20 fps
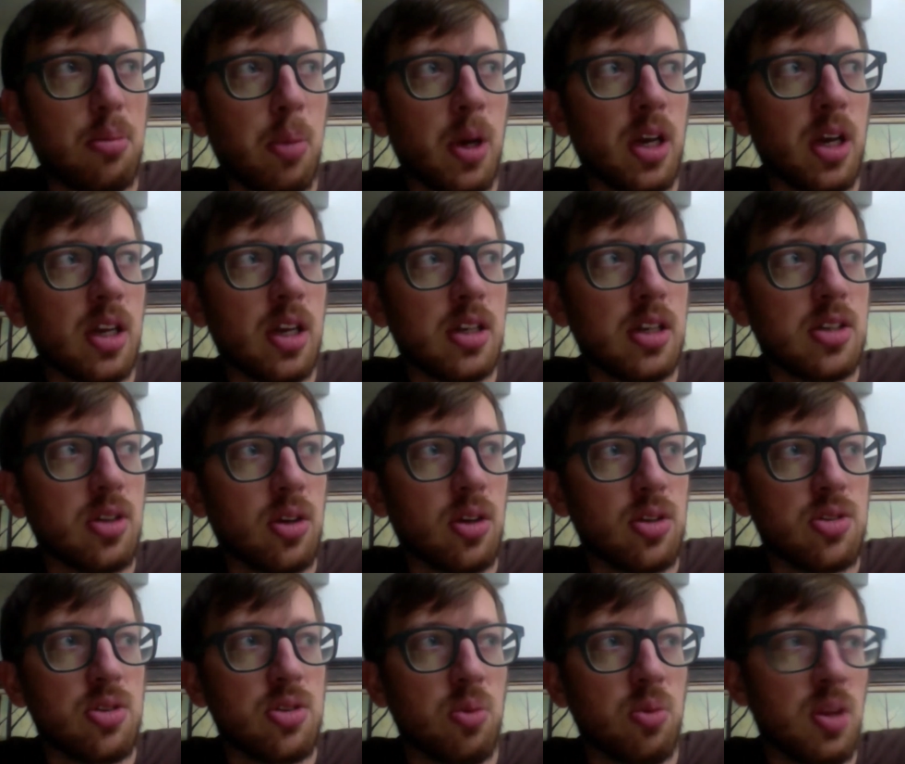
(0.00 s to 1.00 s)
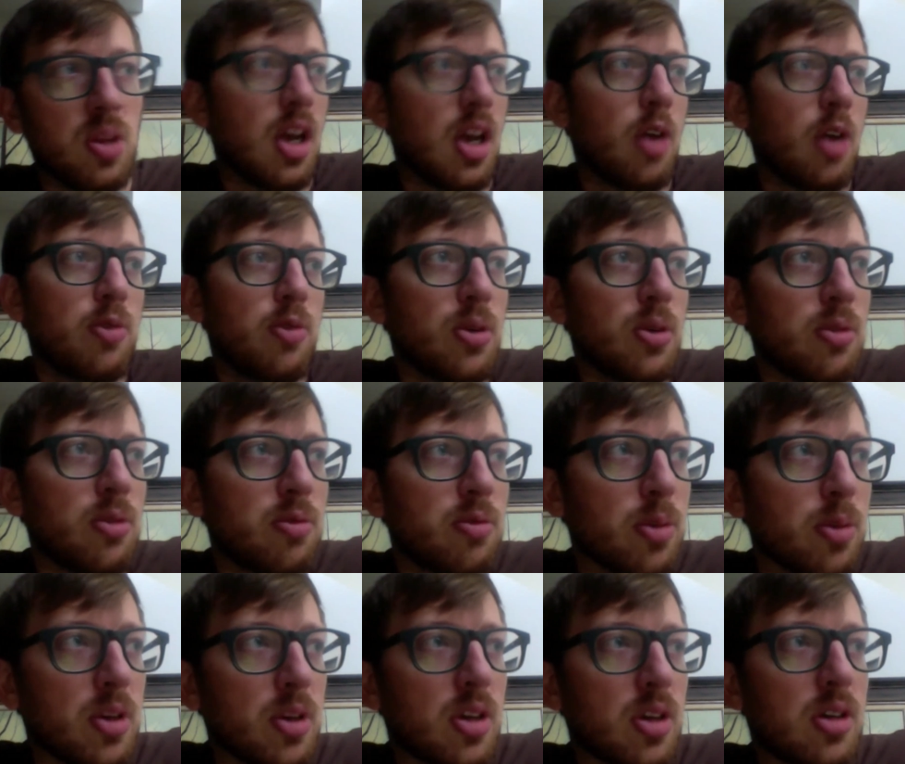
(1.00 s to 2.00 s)
But it's also really helpful
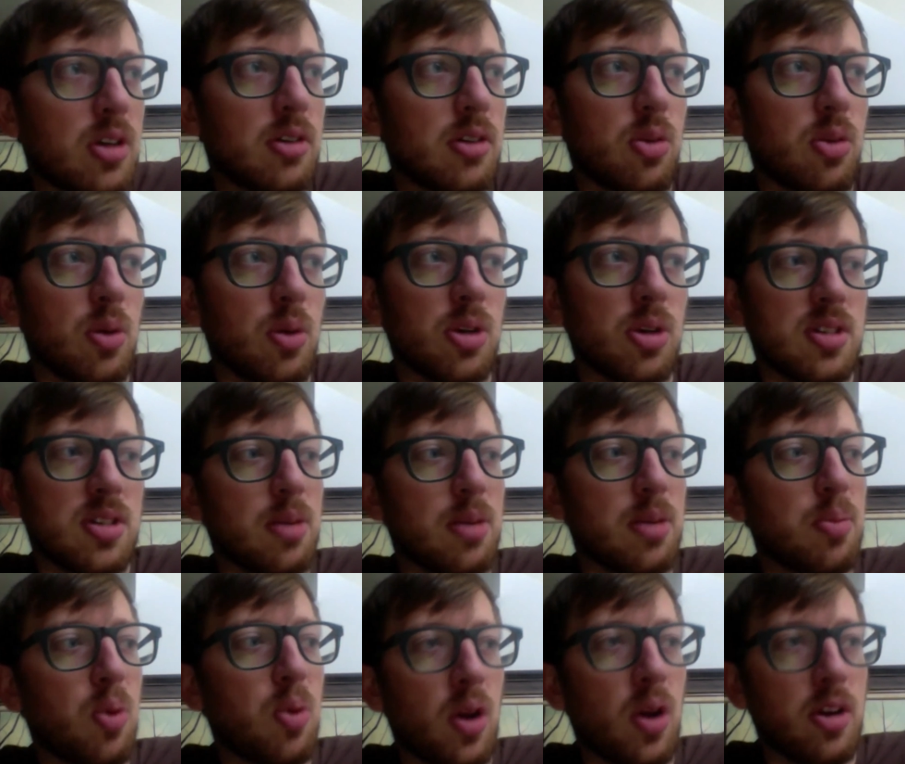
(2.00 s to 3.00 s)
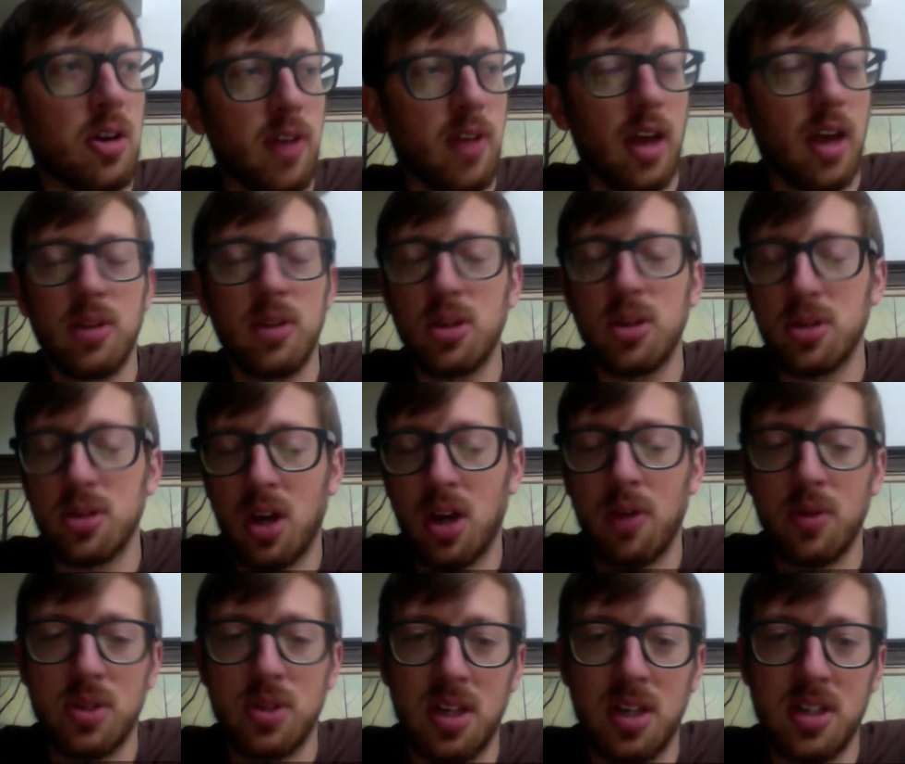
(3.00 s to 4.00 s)
from a career standpoint of having those
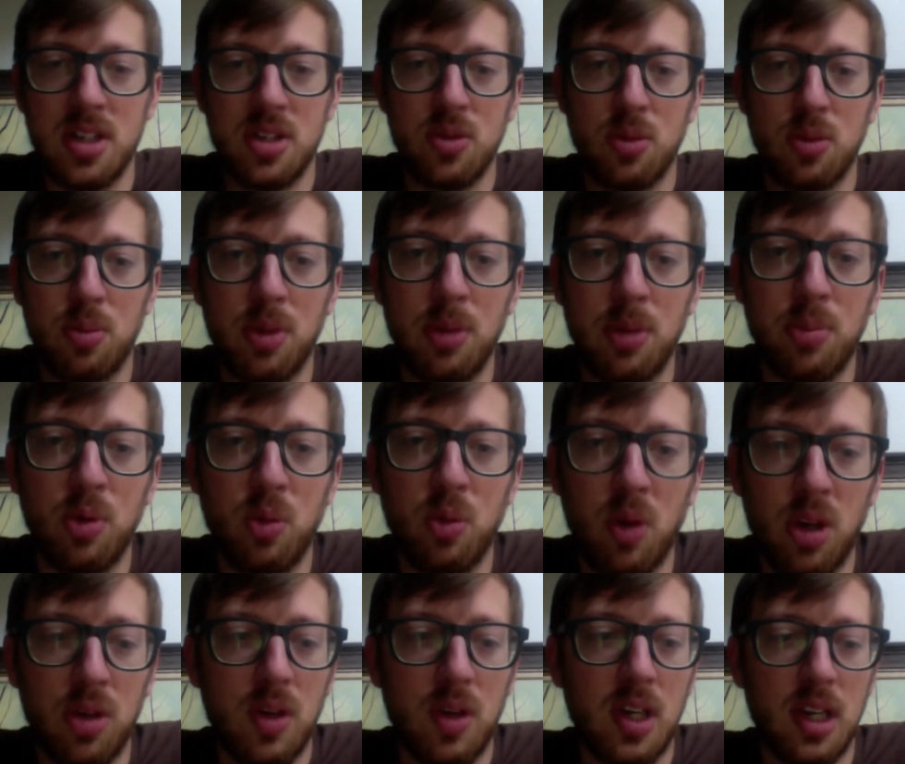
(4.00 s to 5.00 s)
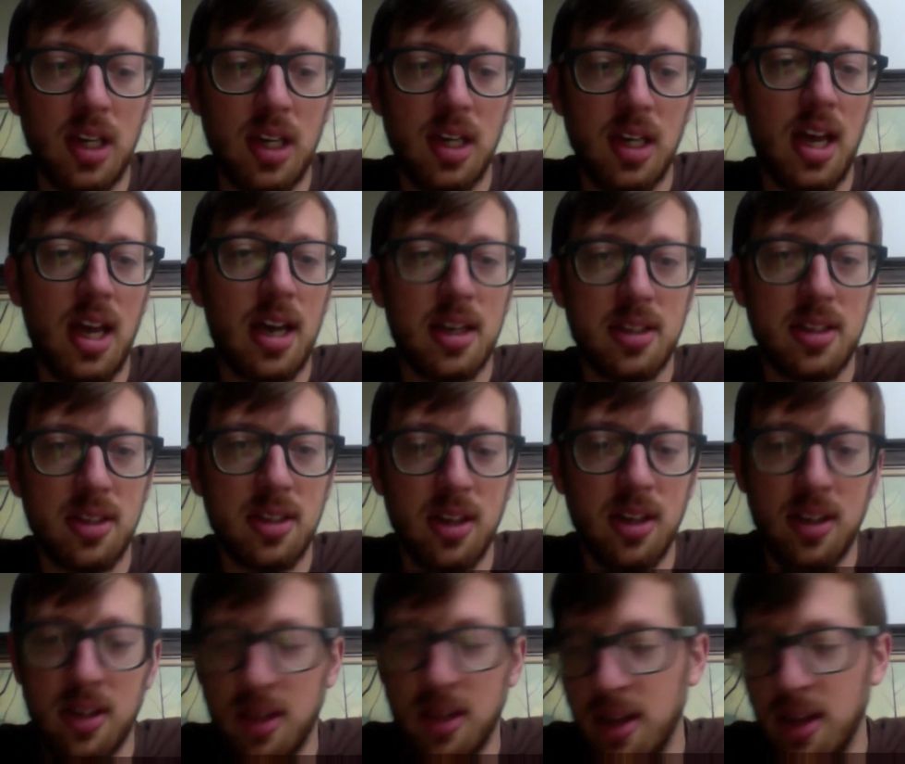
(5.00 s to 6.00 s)
conversations with people where you can connect on